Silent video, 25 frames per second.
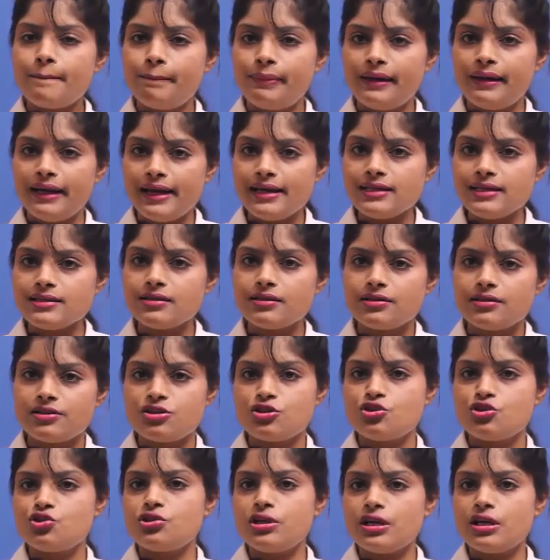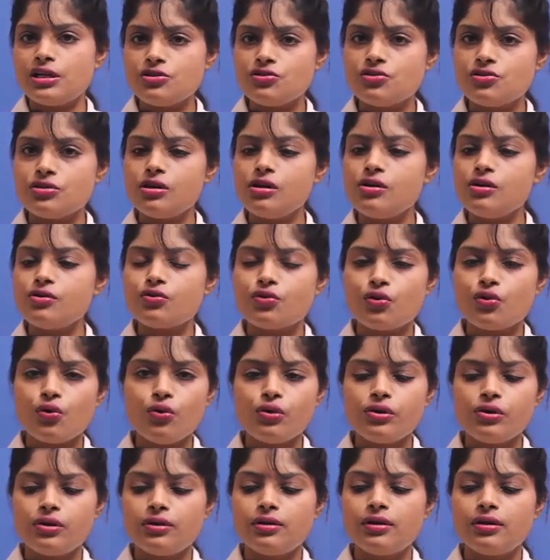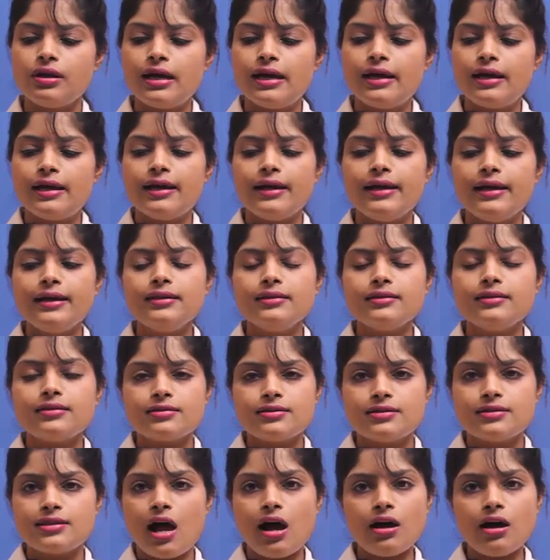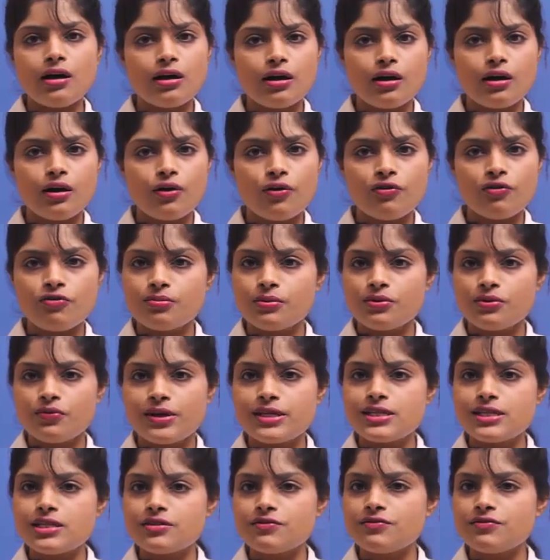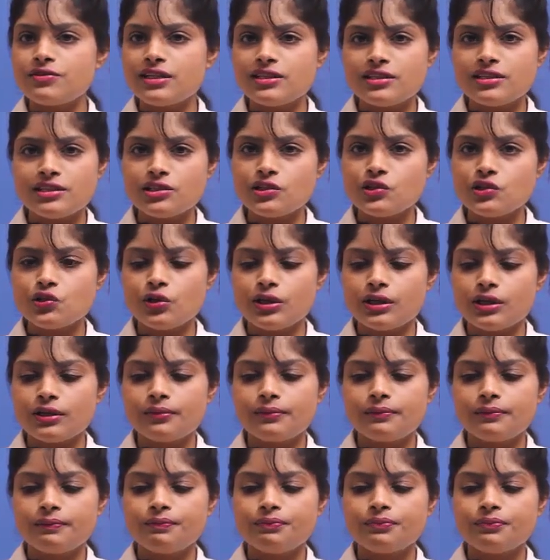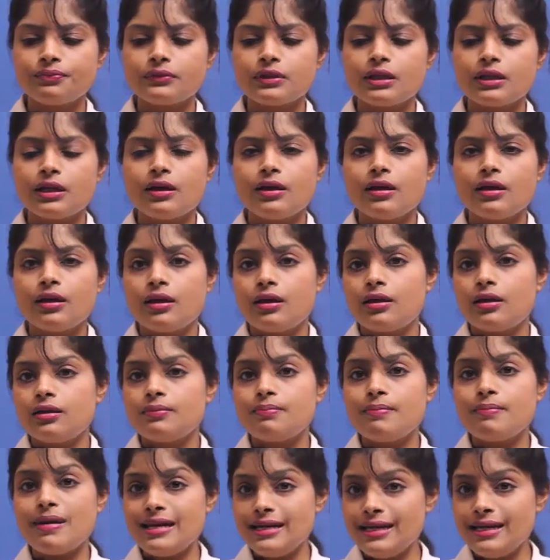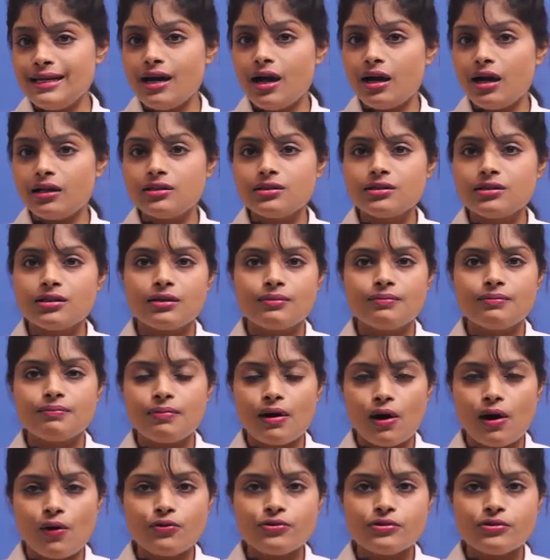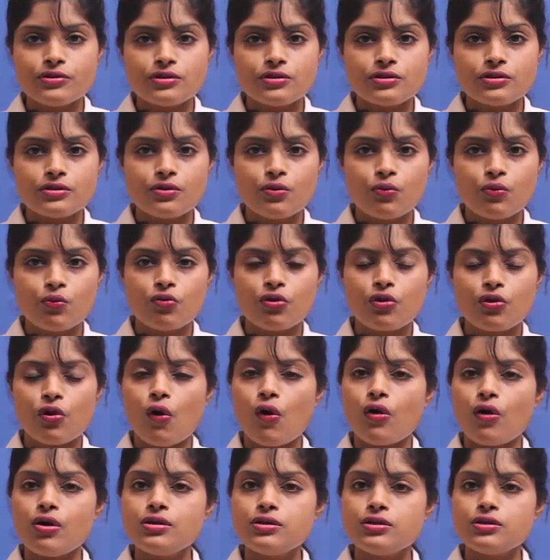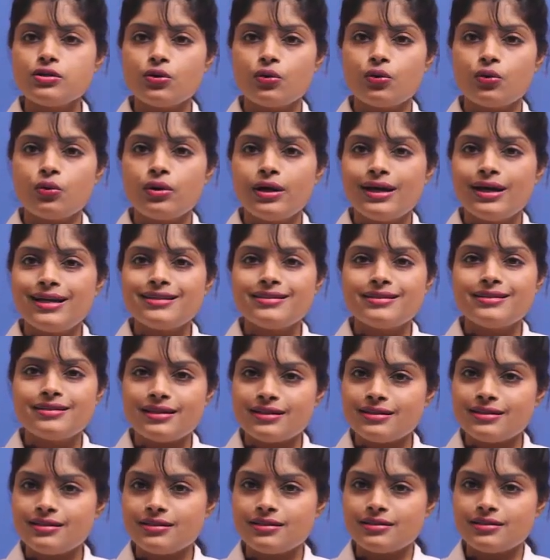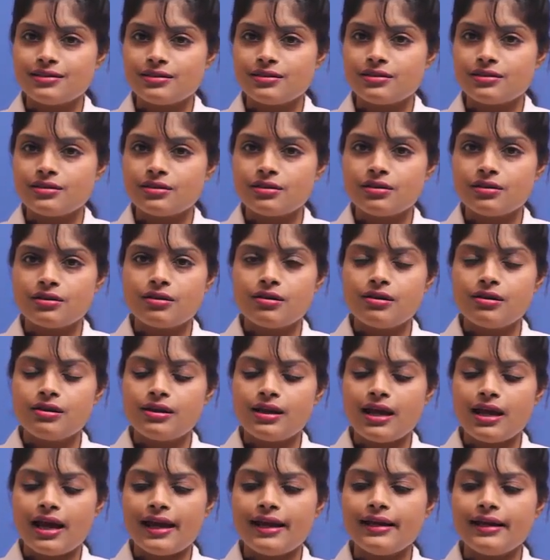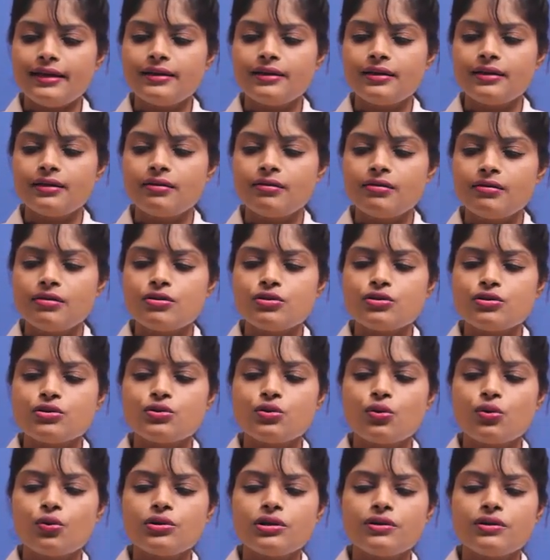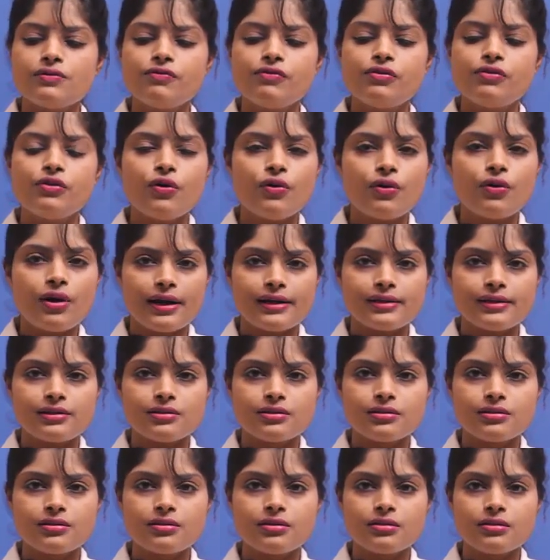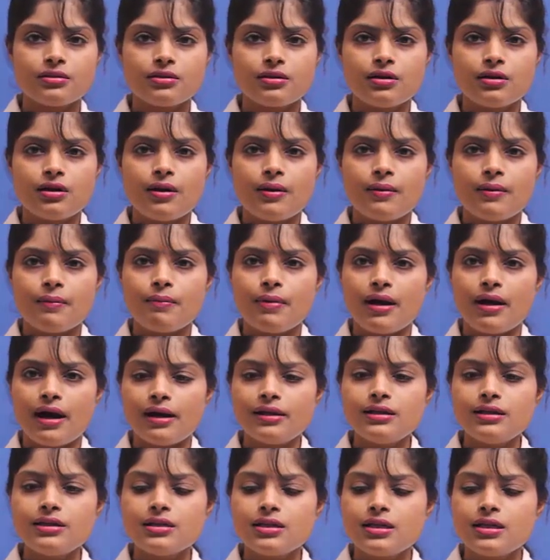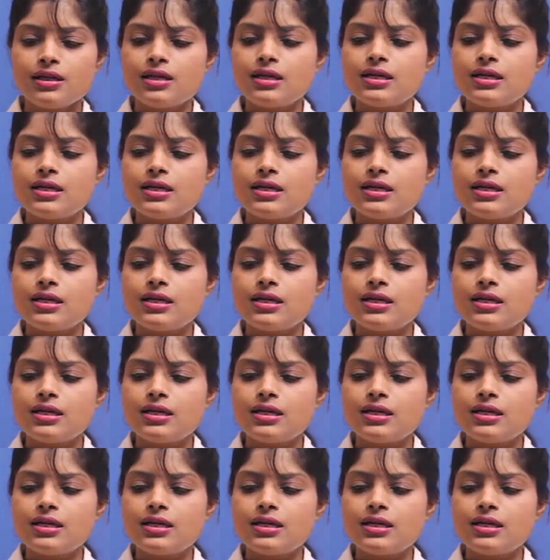plays a central role in the saga of preventive dentistry. Many other compounds were also tested like sodium fluoride, but